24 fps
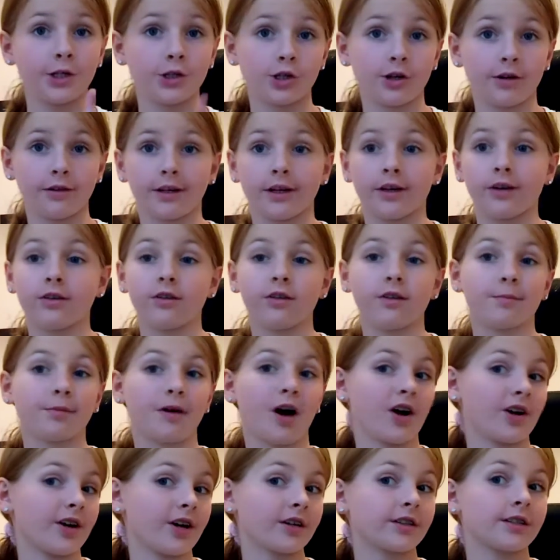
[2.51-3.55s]
showing you the
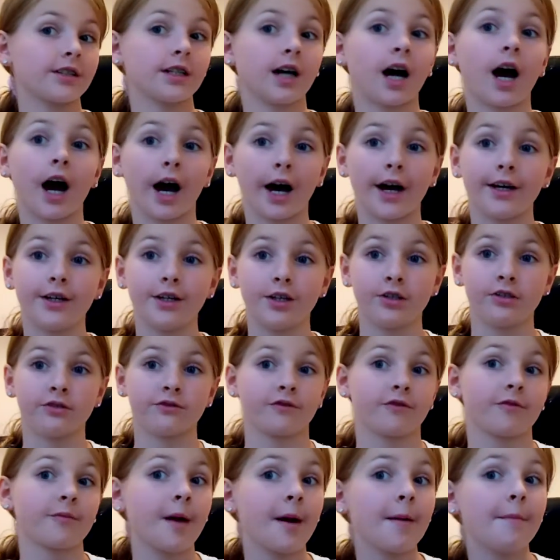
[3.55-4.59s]
products I
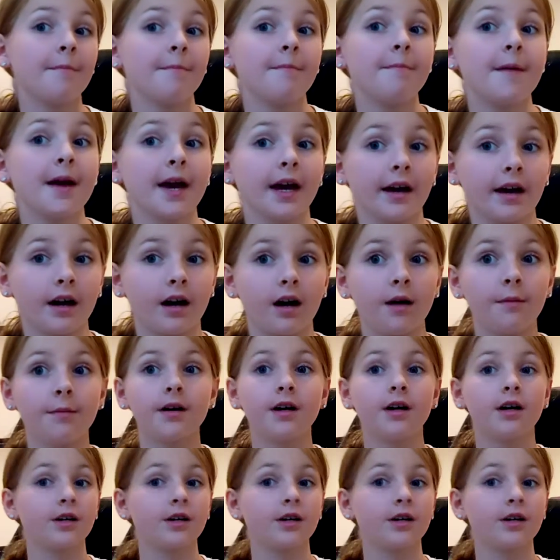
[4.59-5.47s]
use for my makeup.